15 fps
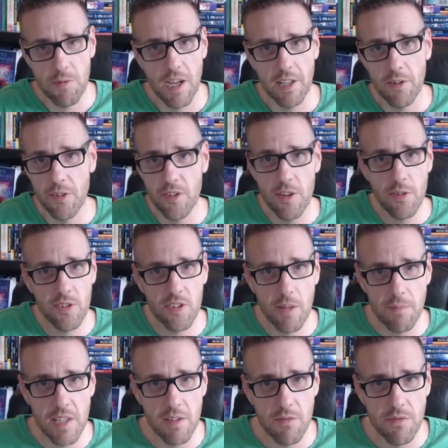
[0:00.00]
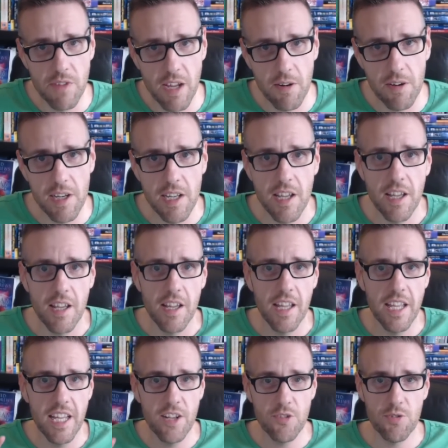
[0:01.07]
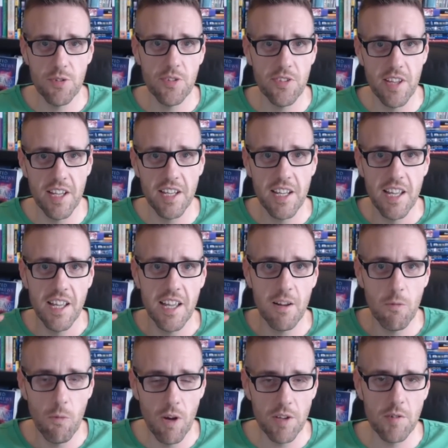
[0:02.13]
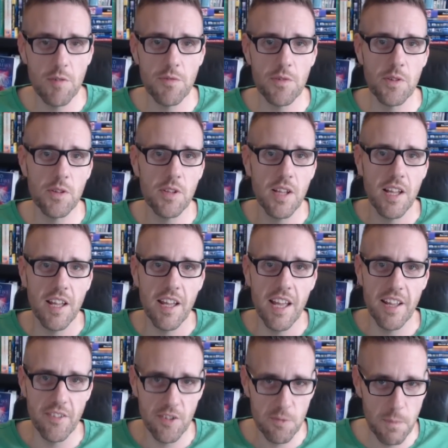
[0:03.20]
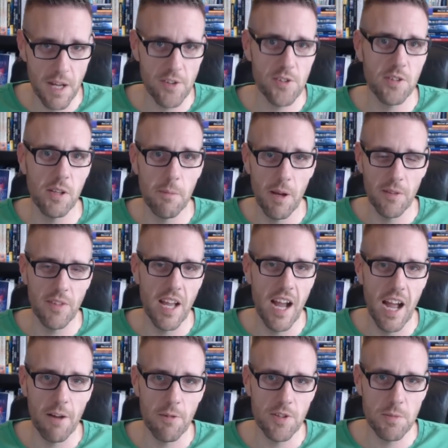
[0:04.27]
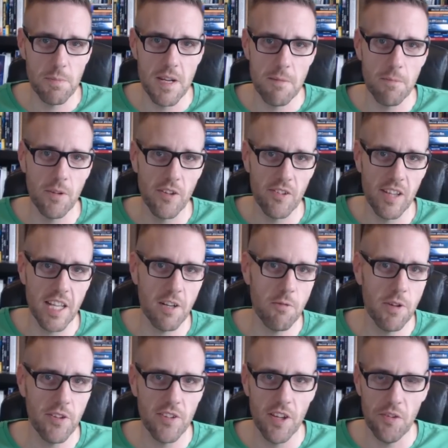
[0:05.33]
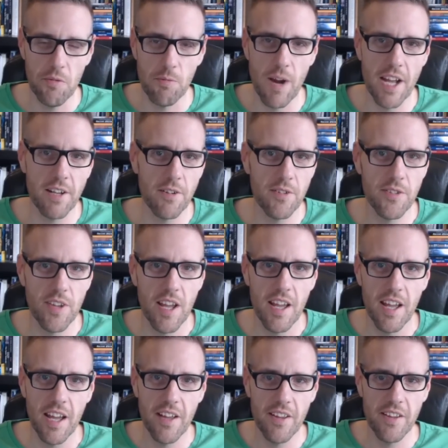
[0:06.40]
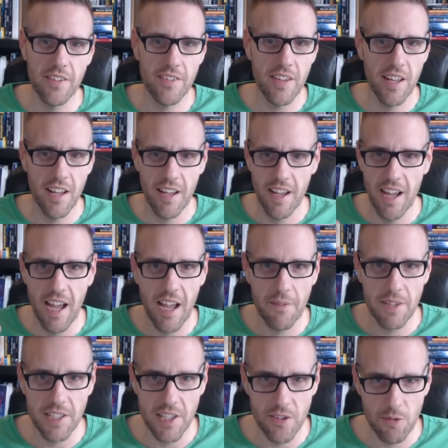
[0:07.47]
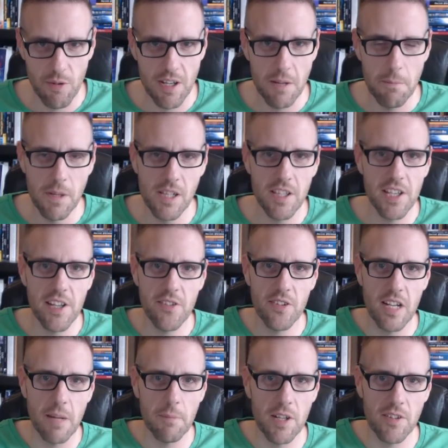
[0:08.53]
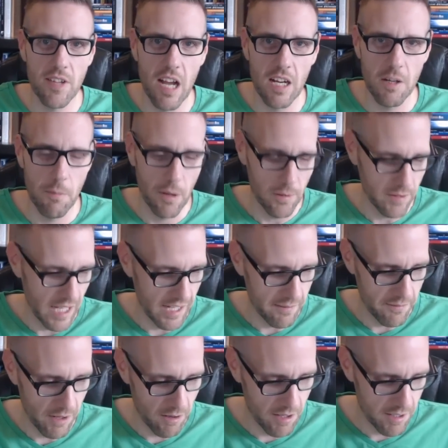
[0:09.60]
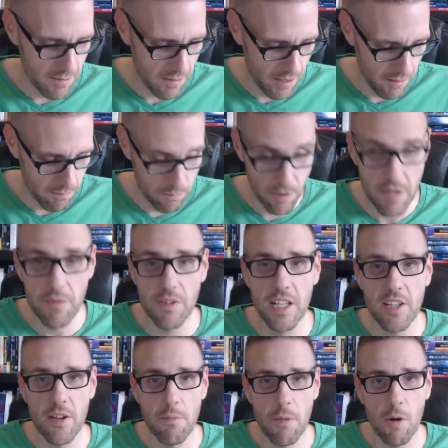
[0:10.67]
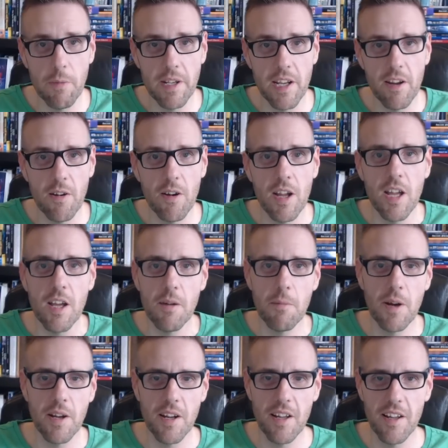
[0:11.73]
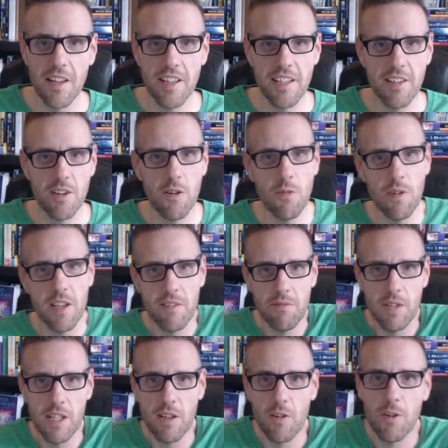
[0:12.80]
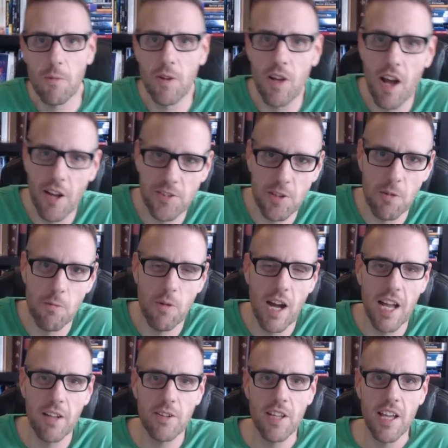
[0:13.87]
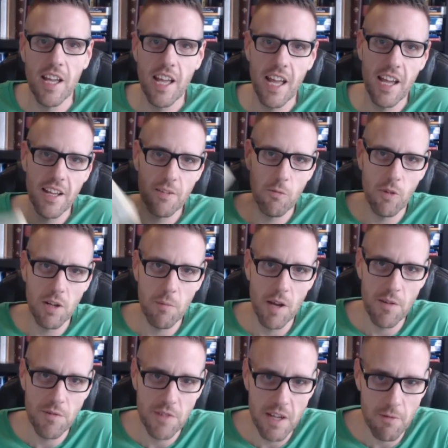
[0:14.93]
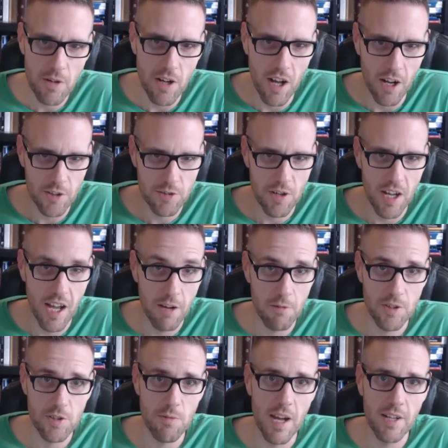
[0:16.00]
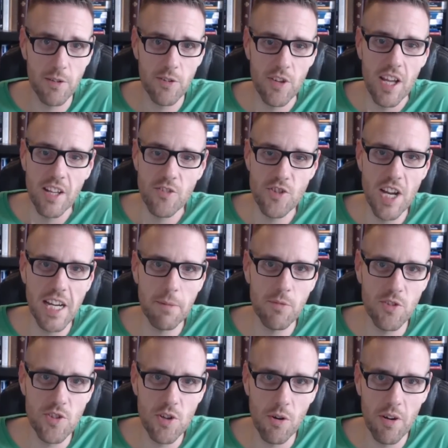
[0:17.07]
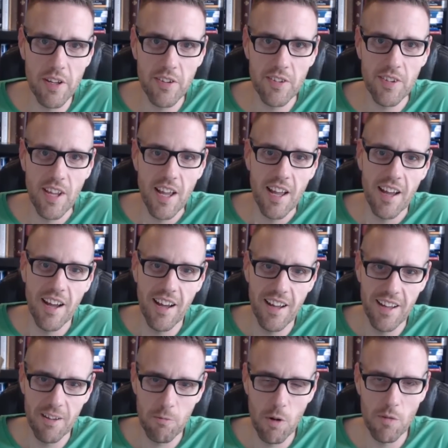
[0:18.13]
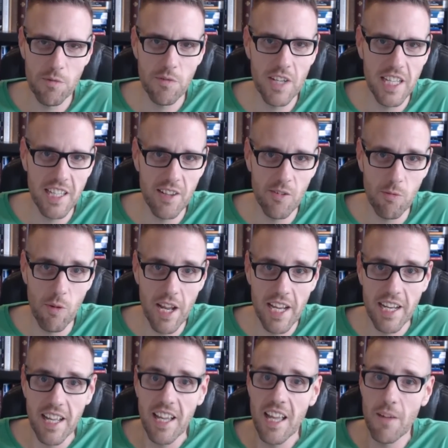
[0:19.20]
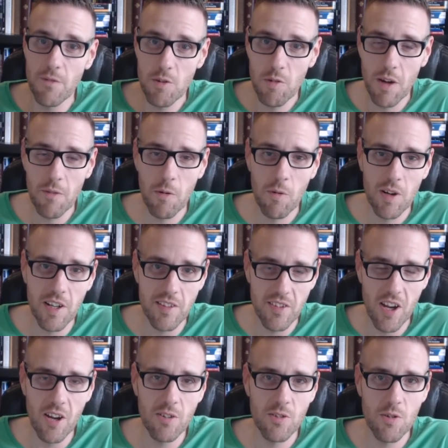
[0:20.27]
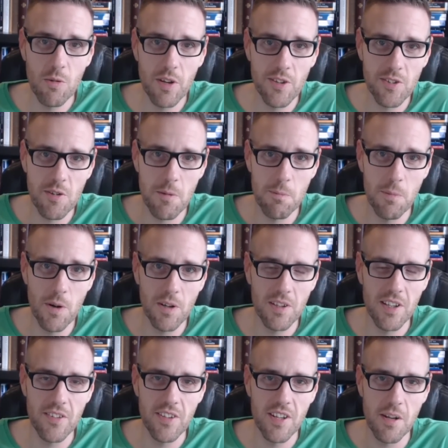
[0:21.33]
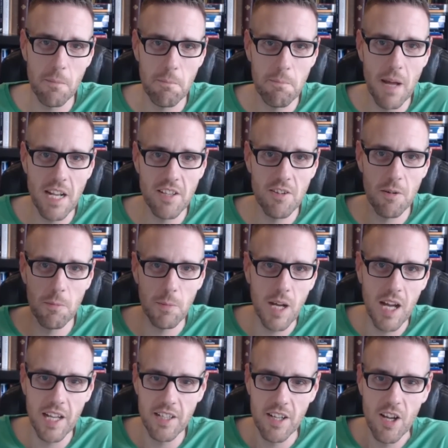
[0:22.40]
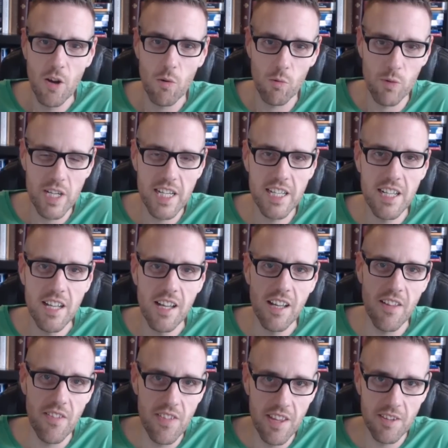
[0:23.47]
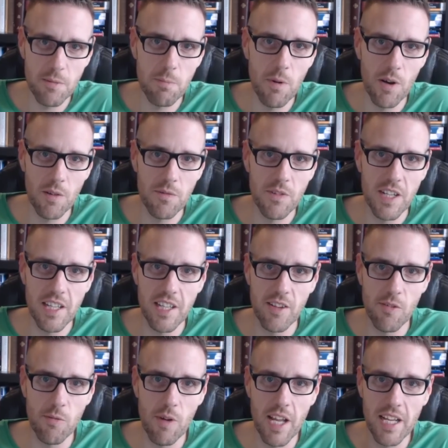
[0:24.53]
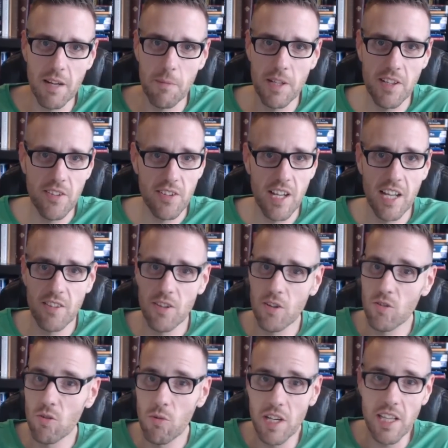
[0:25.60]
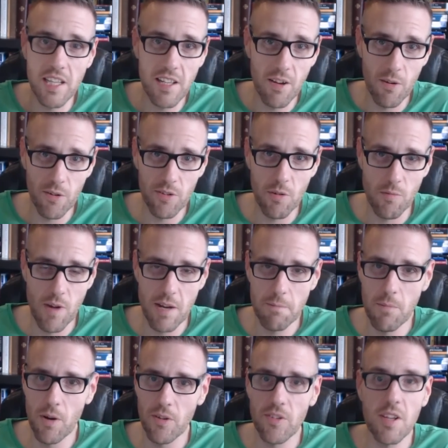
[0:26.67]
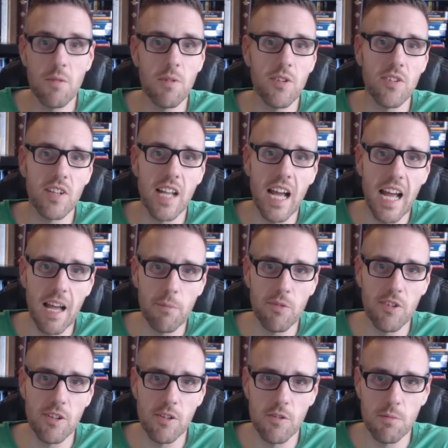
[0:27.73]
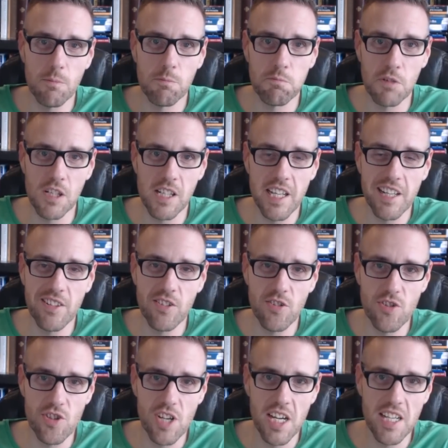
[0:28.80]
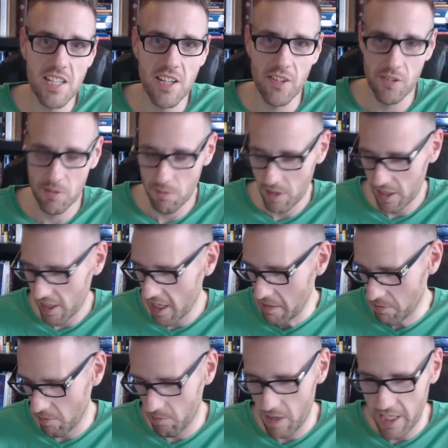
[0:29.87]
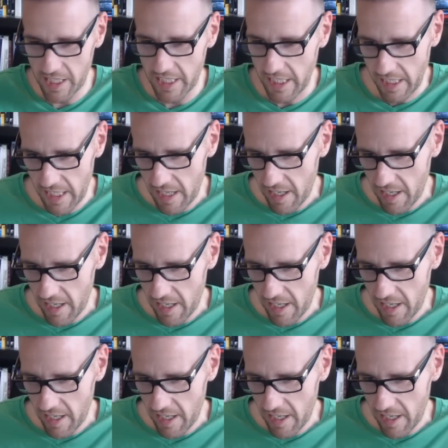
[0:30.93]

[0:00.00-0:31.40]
writers. There's something very interesting and wonderful and special about the Irish people as linguists, as writers, as having these great abilities. And I'm going to talk about that very briefly in a moment here. But, we learn about Oscar Wilde, and one of my favorite Irish writers, James Joyce, wrote Finnegan's Wake. If you ever want a tongue twister book that's going to bend your mind, read this book, Finnegan's Wake. I mean, this guy took 20 years to write books. He was an absolute brilliant genius when it came to writing.